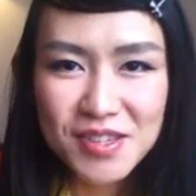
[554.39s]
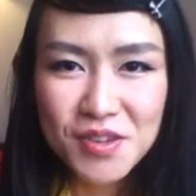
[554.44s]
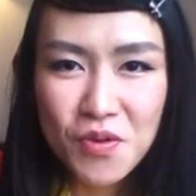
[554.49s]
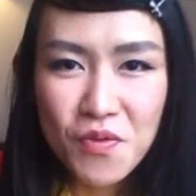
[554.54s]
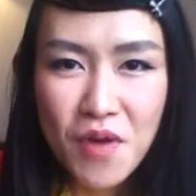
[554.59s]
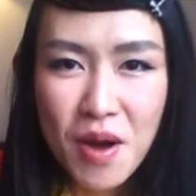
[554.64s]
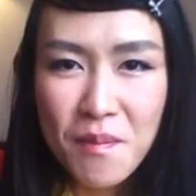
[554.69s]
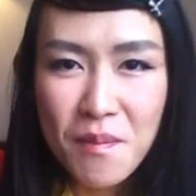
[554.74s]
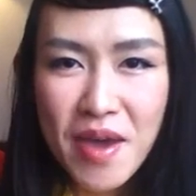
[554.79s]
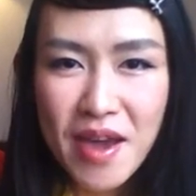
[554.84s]
So
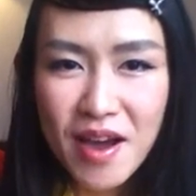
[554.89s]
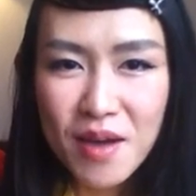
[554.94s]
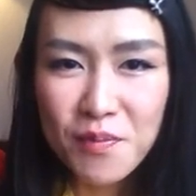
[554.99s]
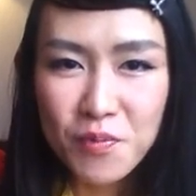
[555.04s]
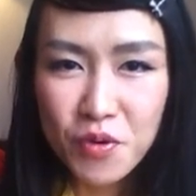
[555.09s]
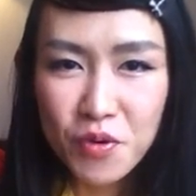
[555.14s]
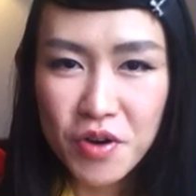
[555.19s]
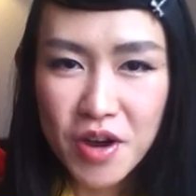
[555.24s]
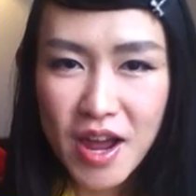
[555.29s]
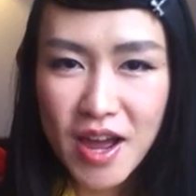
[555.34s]
one
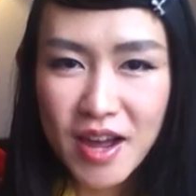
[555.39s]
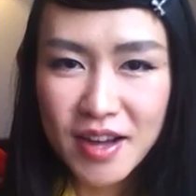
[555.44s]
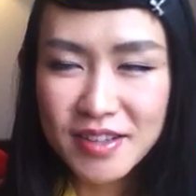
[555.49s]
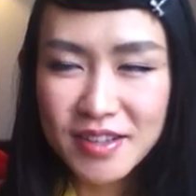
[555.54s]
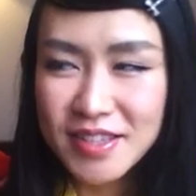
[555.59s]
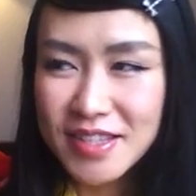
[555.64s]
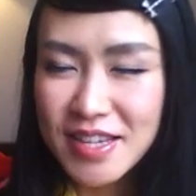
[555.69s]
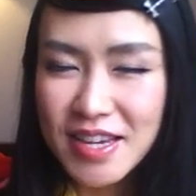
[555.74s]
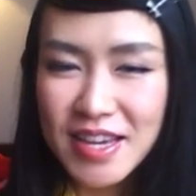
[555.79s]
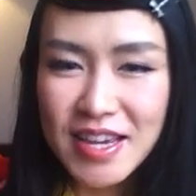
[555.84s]
makeup
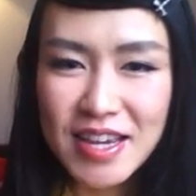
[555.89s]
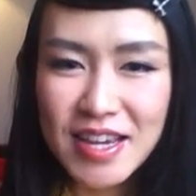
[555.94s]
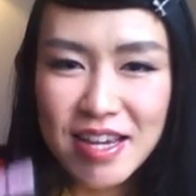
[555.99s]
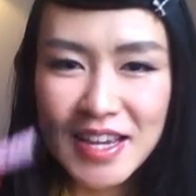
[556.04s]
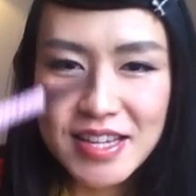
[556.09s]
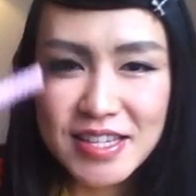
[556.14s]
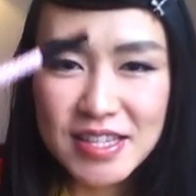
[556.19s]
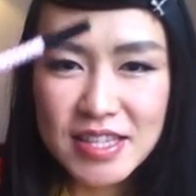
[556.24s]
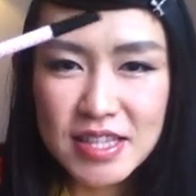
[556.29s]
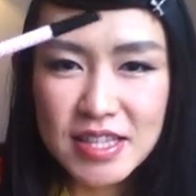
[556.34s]
product
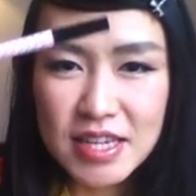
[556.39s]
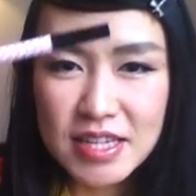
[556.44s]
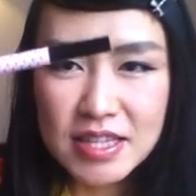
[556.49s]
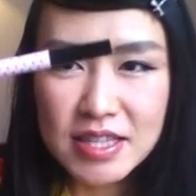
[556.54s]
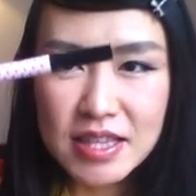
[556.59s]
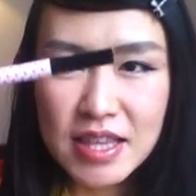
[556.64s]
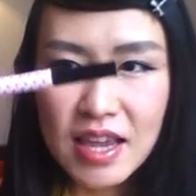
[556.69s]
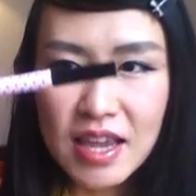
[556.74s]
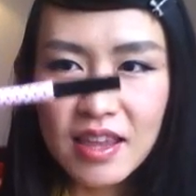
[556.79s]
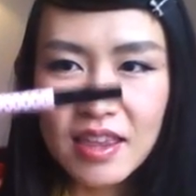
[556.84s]
is
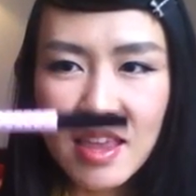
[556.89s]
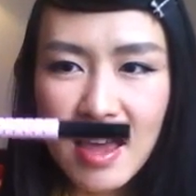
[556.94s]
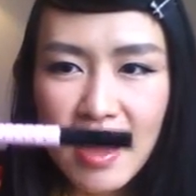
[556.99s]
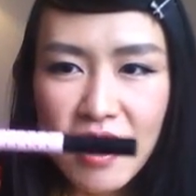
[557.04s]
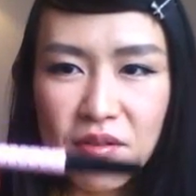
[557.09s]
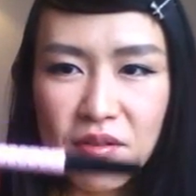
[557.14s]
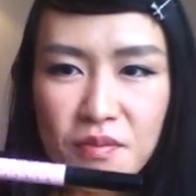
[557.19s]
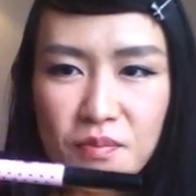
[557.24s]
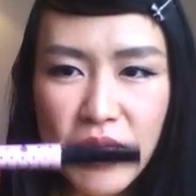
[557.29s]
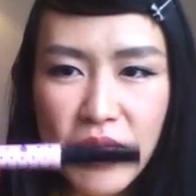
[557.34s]
this thing
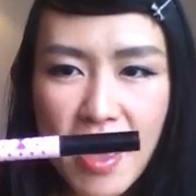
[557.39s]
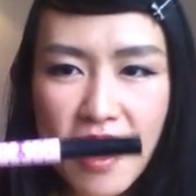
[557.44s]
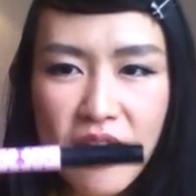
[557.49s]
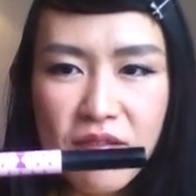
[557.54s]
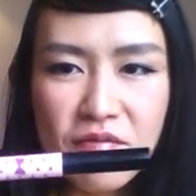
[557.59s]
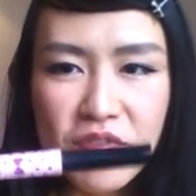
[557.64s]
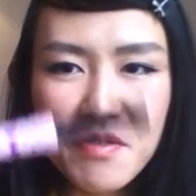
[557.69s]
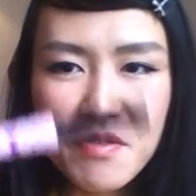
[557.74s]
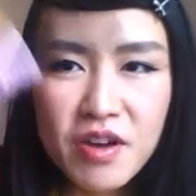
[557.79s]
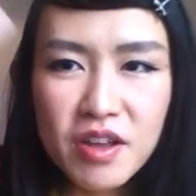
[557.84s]
that
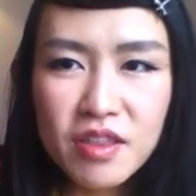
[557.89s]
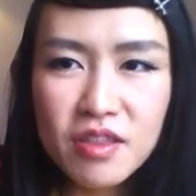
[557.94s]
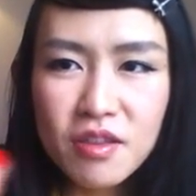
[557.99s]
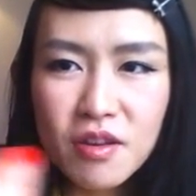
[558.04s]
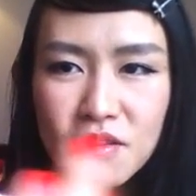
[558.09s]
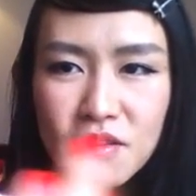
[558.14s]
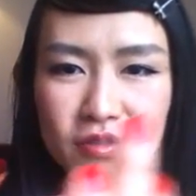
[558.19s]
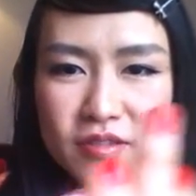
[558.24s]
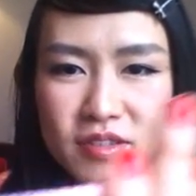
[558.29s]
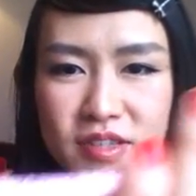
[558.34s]
everyone
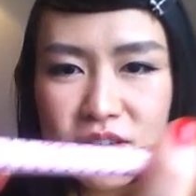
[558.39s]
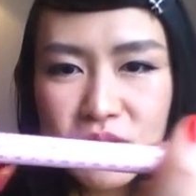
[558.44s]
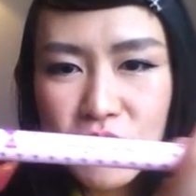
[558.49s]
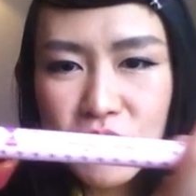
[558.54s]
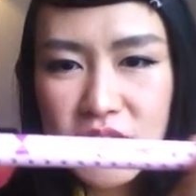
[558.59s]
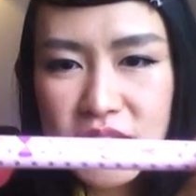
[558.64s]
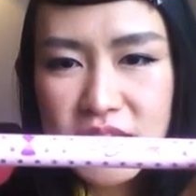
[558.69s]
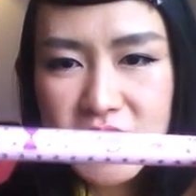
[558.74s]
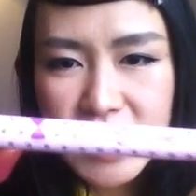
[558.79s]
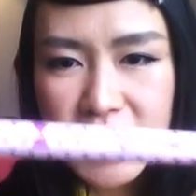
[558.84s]
knows,
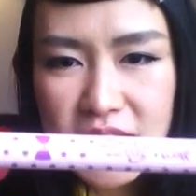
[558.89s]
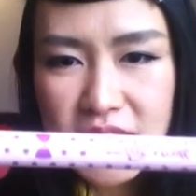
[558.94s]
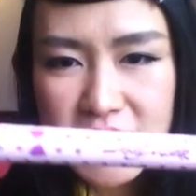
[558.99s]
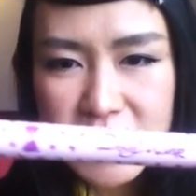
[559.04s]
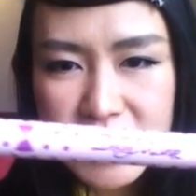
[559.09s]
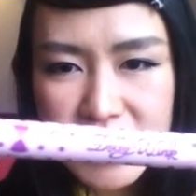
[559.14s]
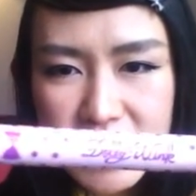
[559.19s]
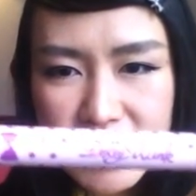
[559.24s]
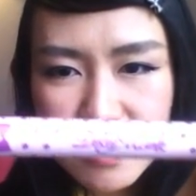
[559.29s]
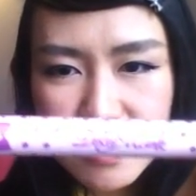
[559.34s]
which
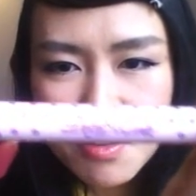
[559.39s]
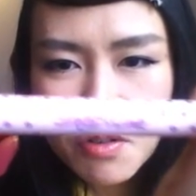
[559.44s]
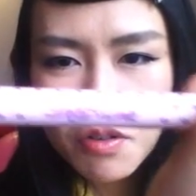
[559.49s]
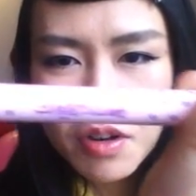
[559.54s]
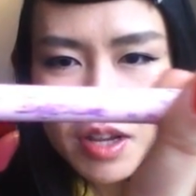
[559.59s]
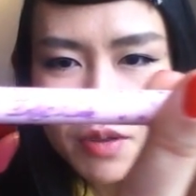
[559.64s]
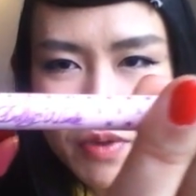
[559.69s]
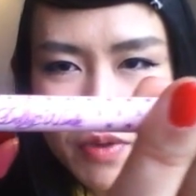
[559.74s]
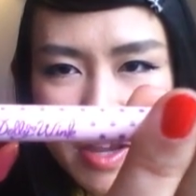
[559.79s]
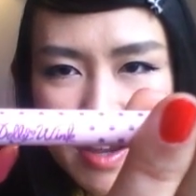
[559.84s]
is this
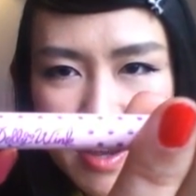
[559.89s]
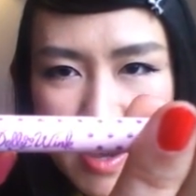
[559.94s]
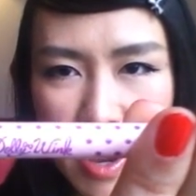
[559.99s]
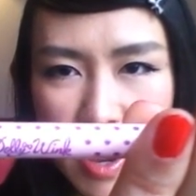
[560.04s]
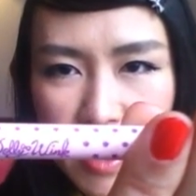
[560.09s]
Dolly Wink